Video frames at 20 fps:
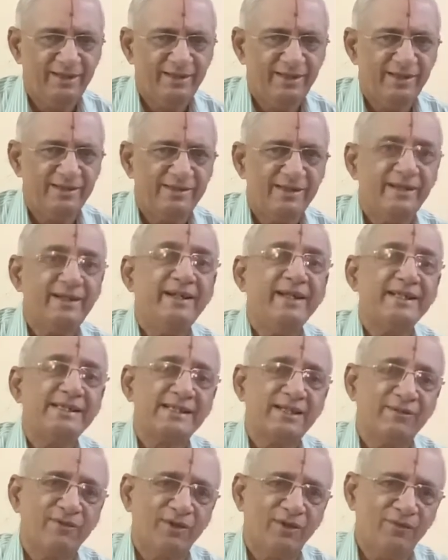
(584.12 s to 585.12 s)
This is the
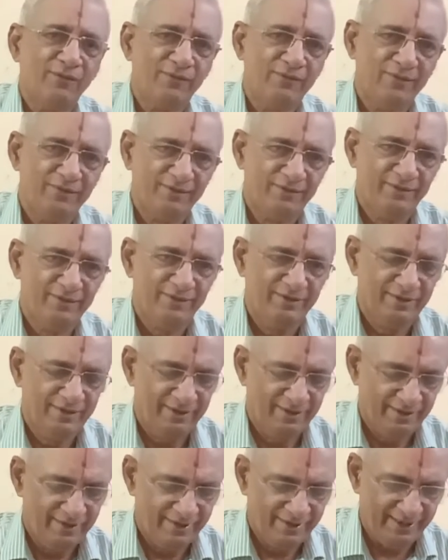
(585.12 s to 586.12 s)
next level of
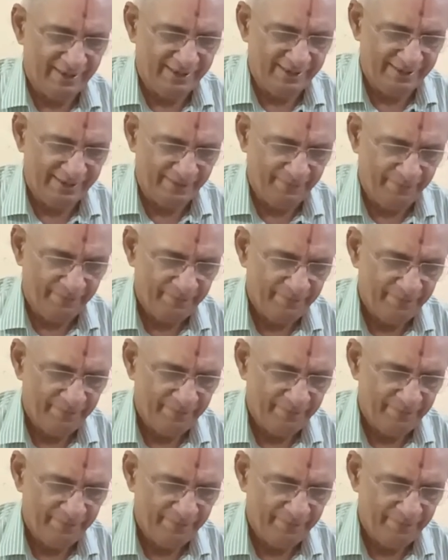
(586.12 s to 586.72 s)
connection.